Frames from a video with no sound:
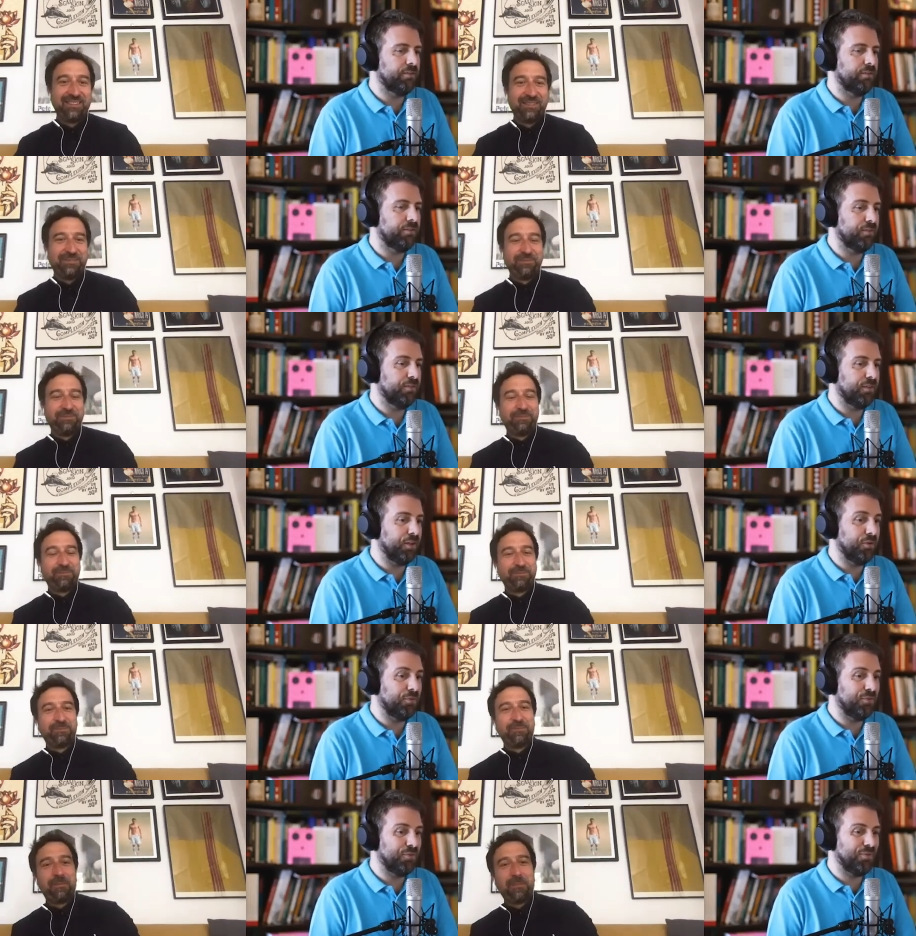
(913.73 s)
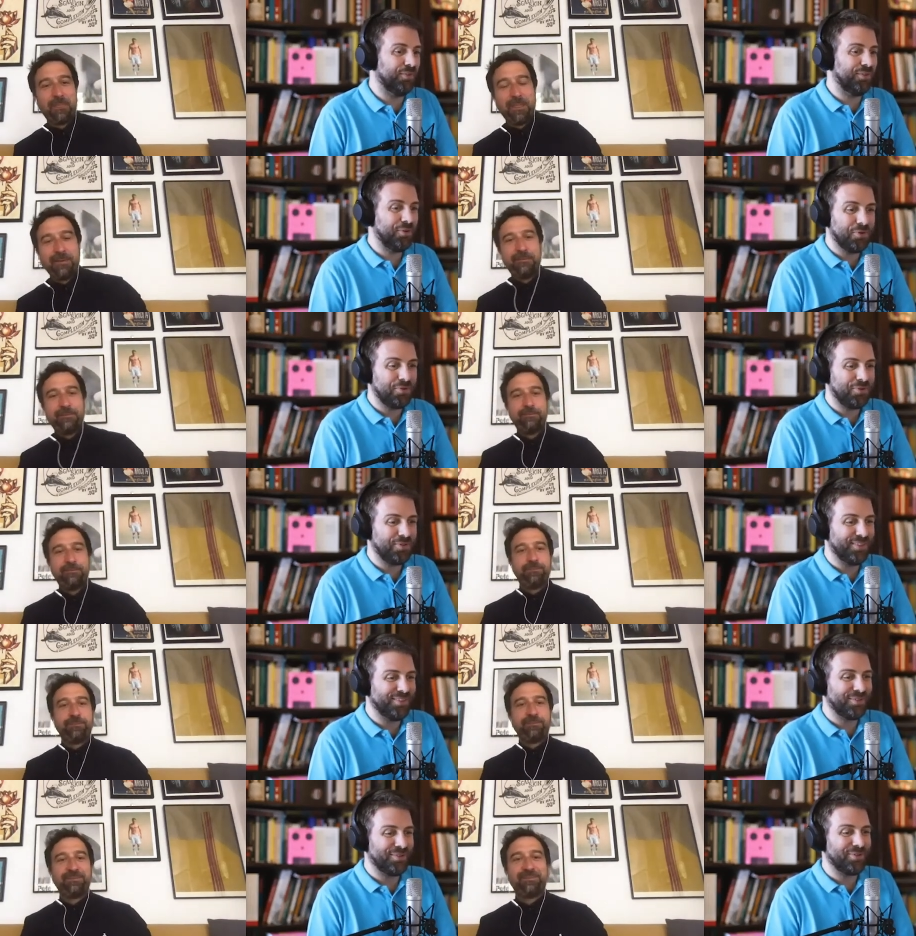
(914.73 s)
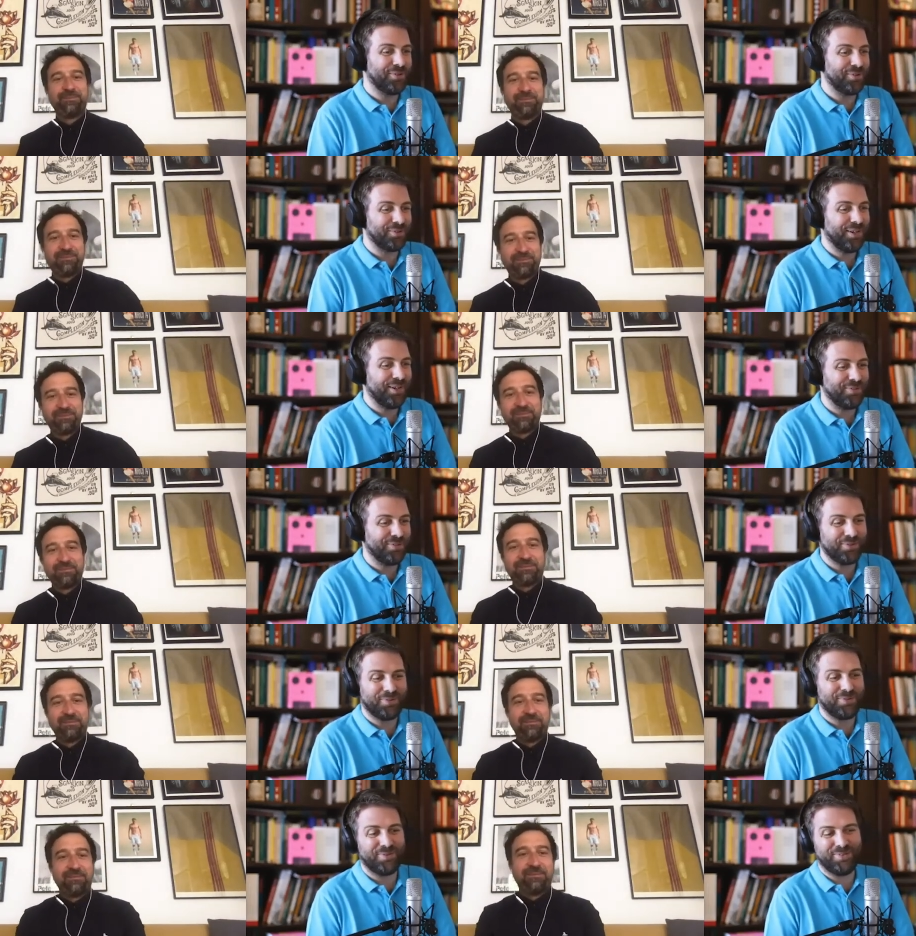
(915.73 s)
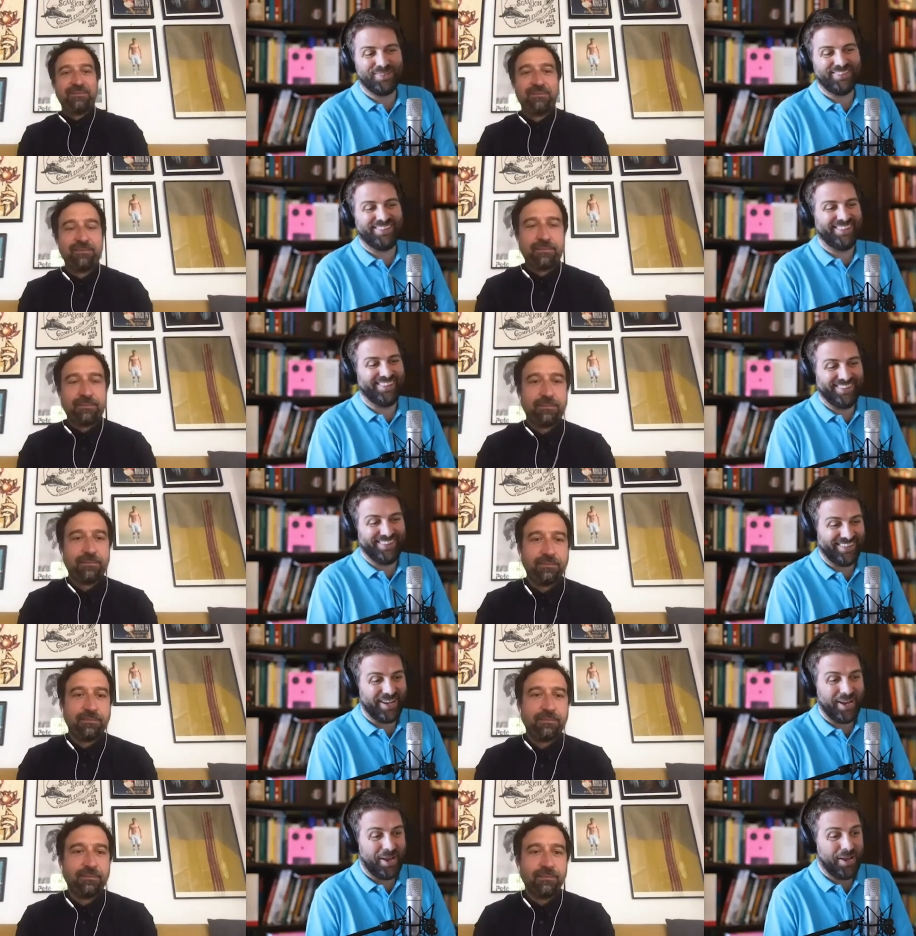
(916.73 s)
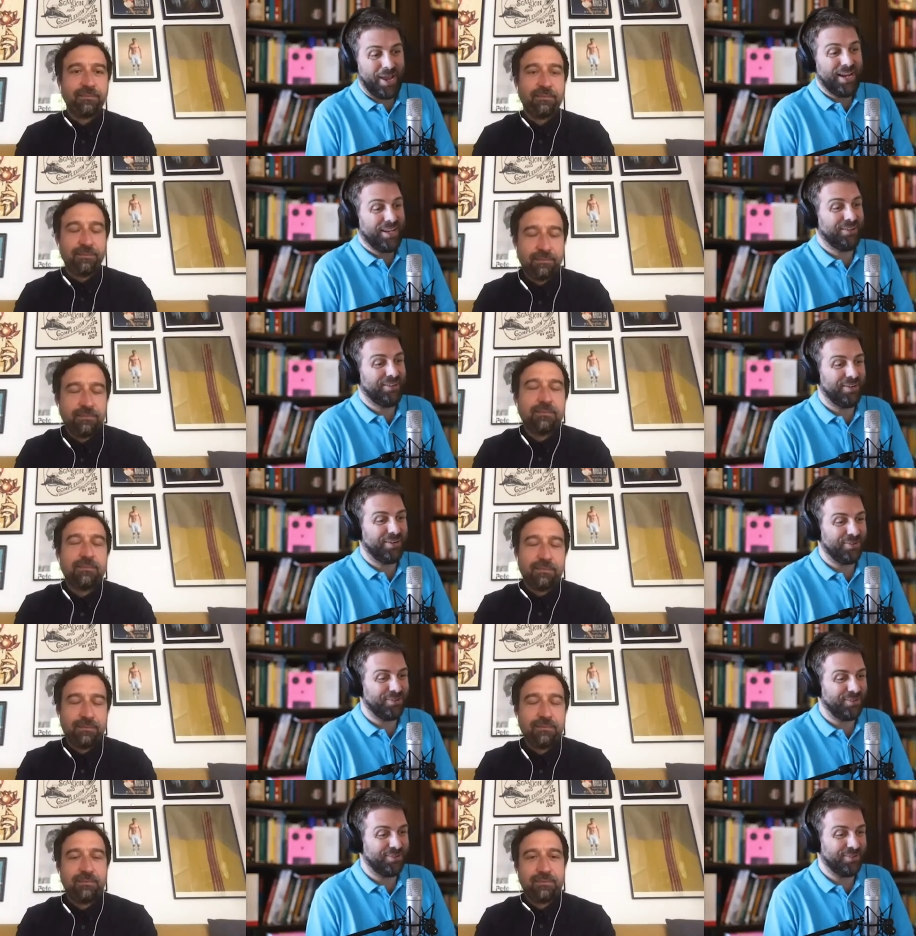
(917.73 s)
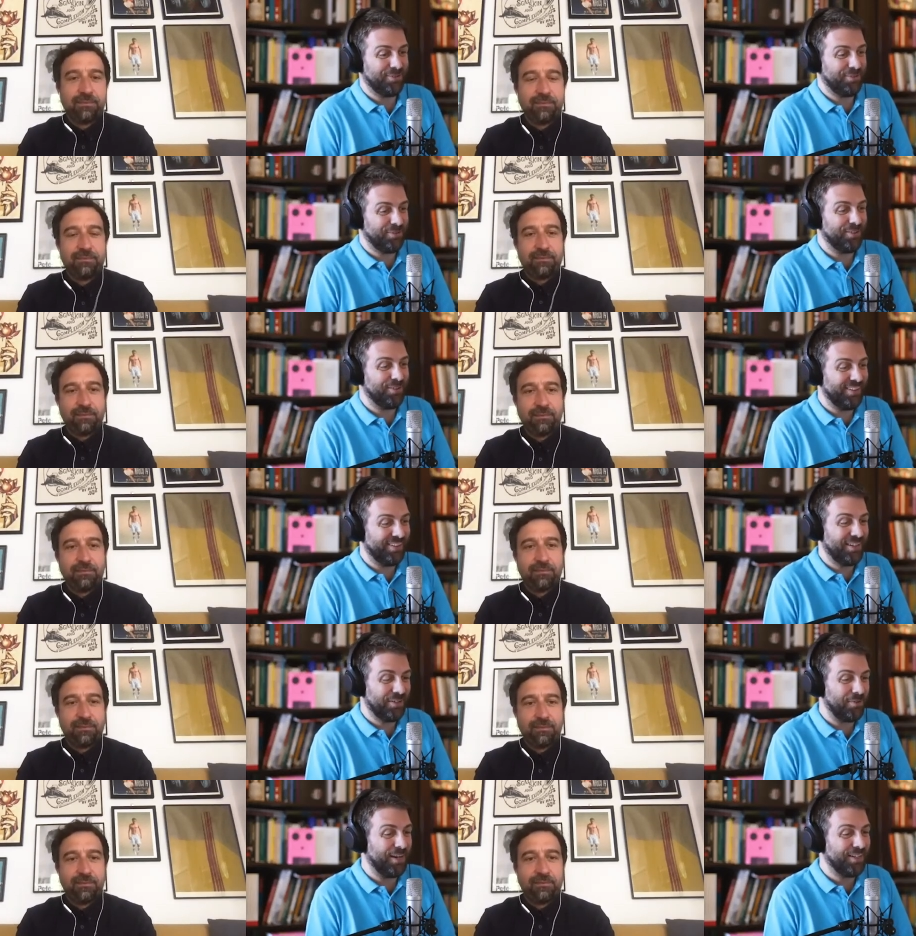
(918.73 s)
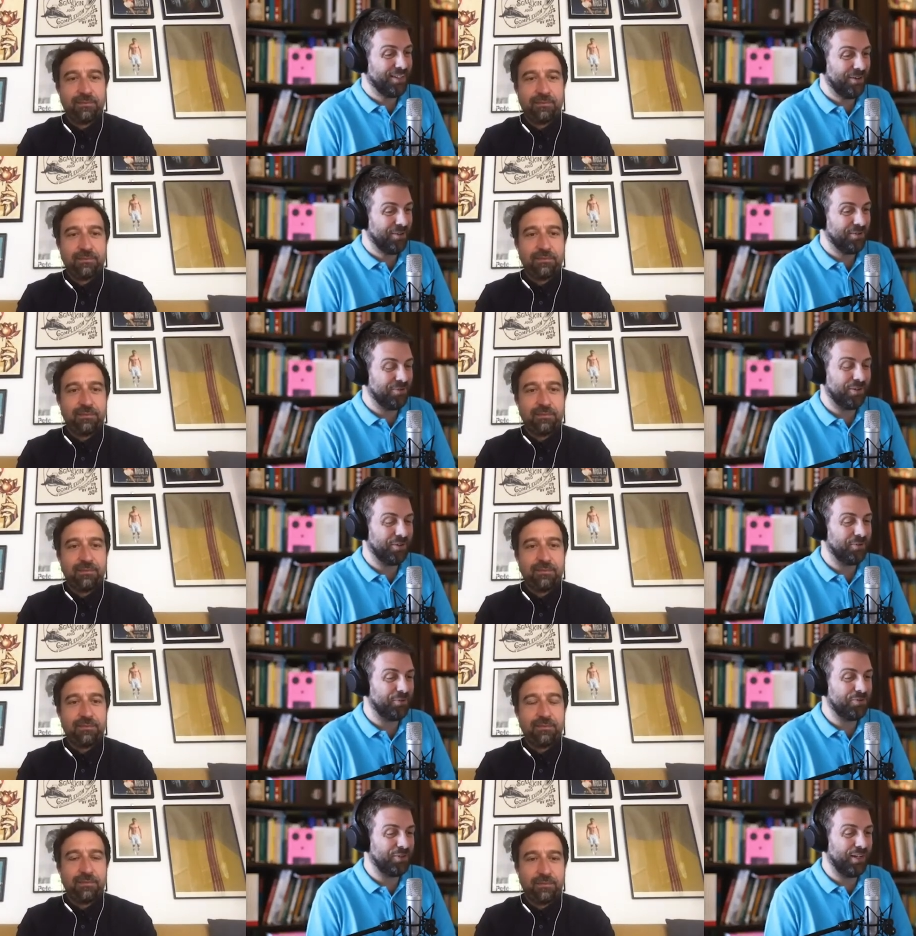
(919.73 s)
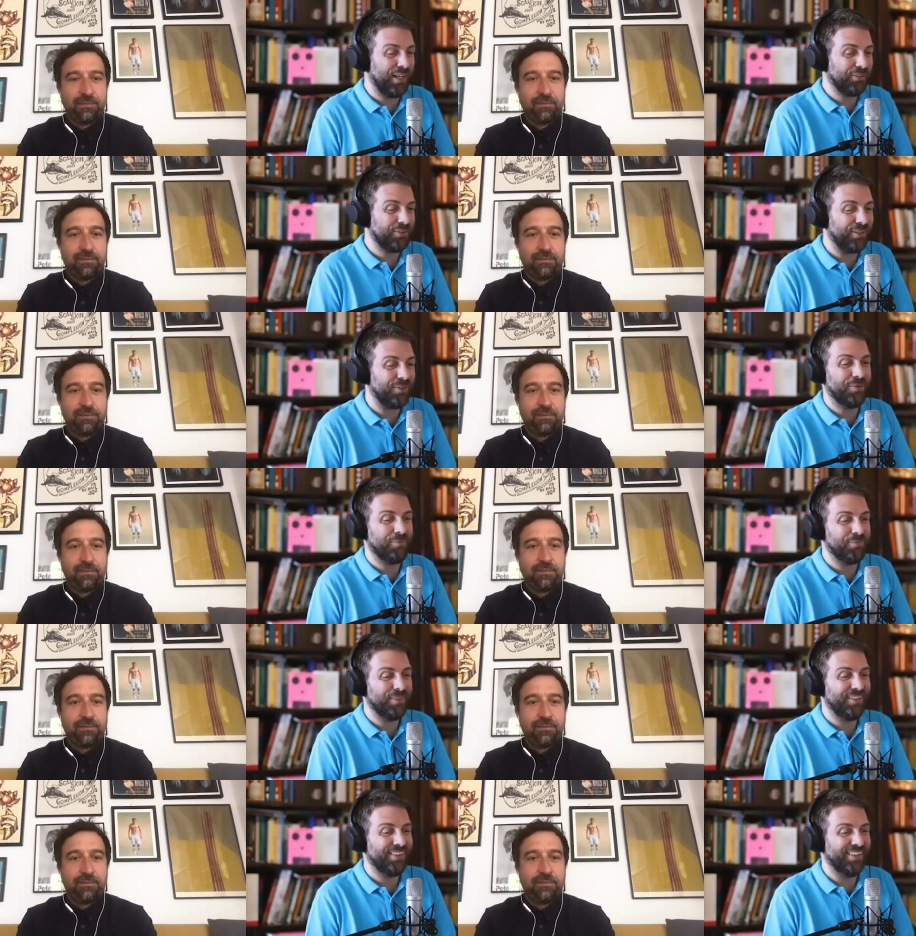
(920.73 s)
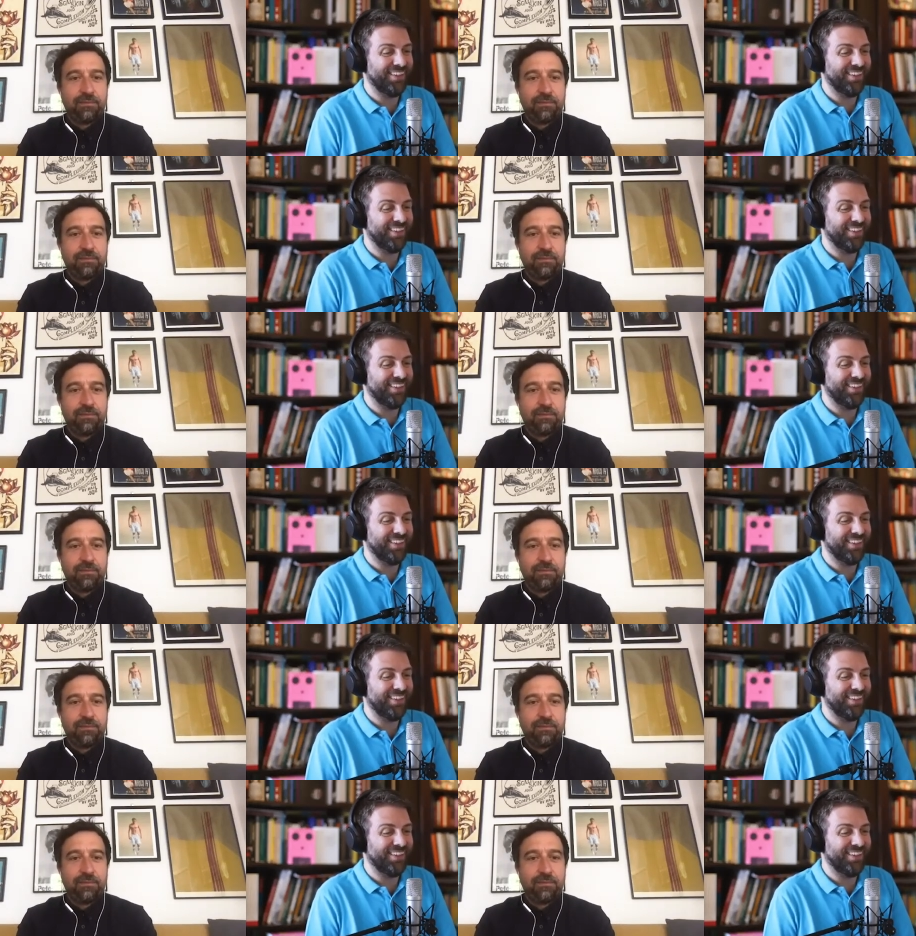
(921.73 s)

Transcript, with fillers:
Speaker 1: if if uh, your students or your graduates or uh, any graduates or students are listening right now? What would you like to tell them